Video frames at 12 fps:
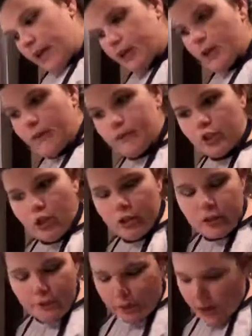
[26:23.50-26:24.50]
And you have to
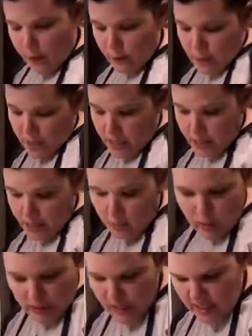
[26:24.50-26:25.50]
cook the flour because you don't
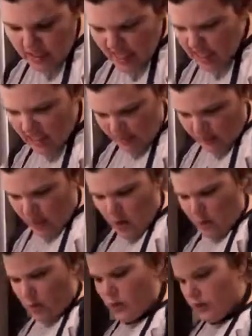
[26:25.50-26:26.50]
want it to taste like
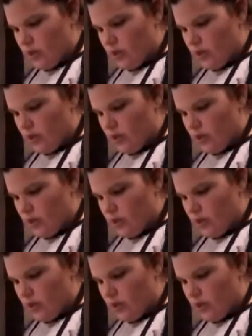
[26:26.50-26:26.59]
flour.